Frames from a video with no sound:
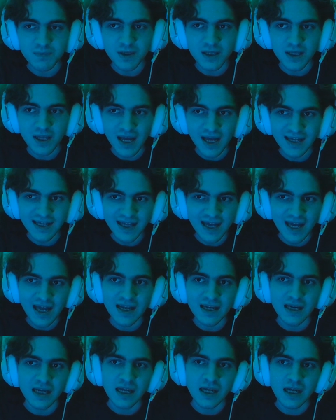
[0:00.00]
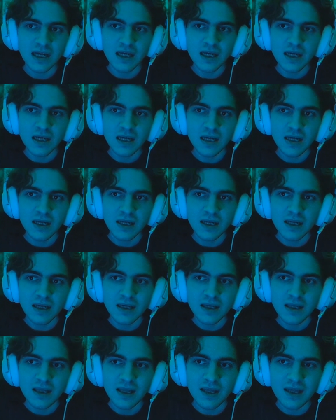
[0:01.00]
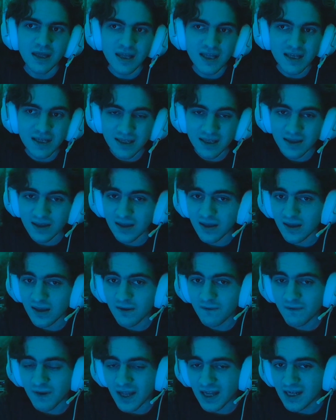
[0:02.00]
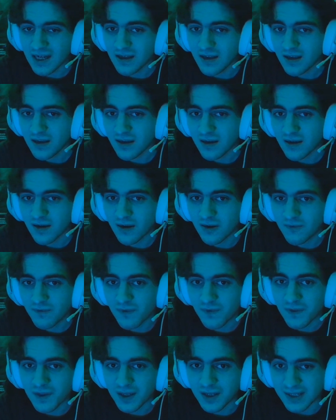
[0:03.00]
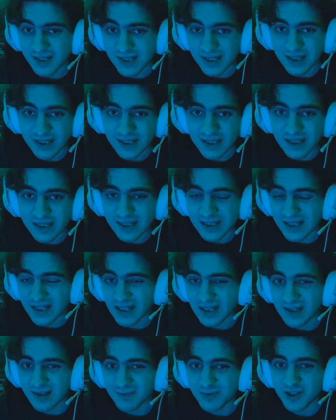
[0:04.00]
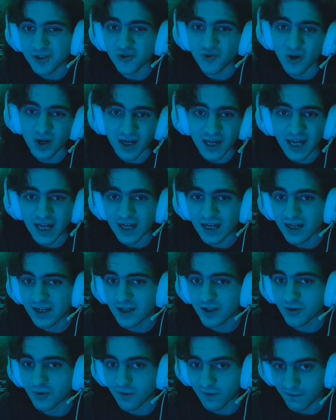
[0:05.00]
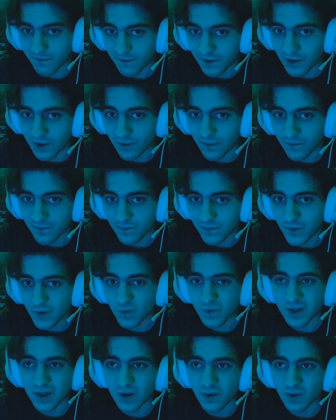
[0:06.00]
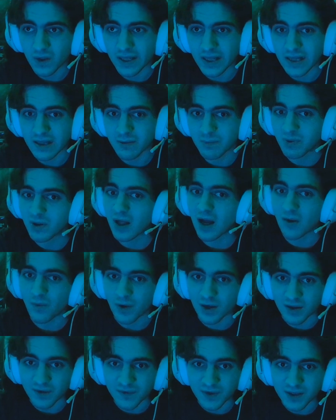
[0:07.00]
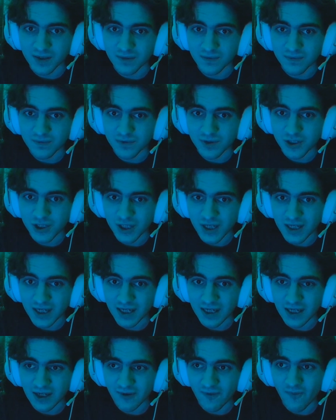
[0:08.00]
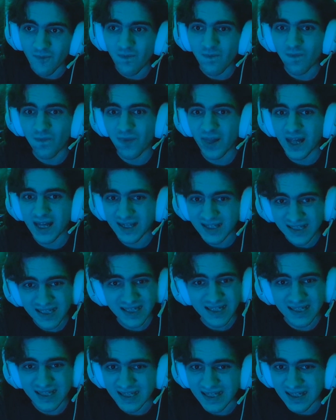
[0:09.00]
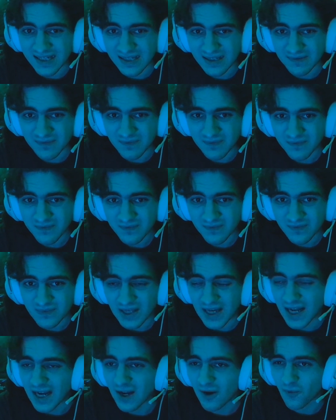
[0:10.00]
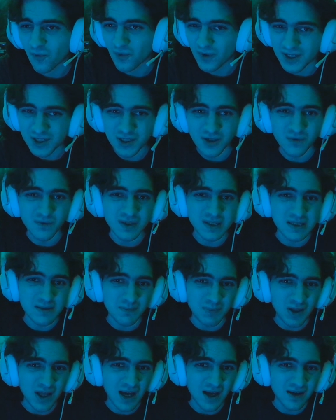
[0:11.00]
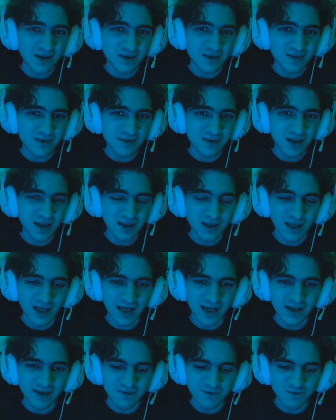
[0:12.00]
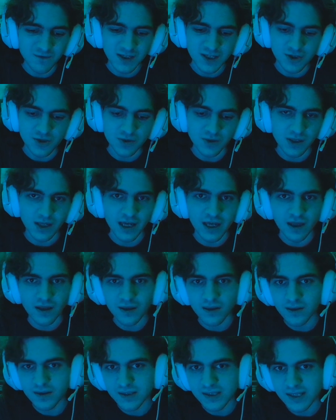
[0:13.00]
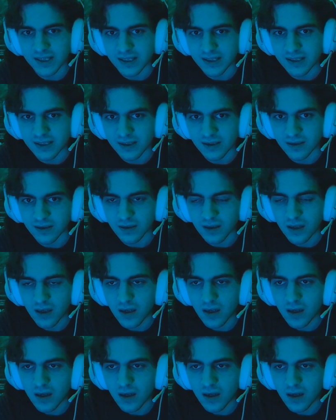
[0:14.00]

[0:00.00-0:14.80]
But again, the if any of the seasons needed to be truncated into a film with only the plot relevant shit in it, it's this season. And I wish it was like a feature length season.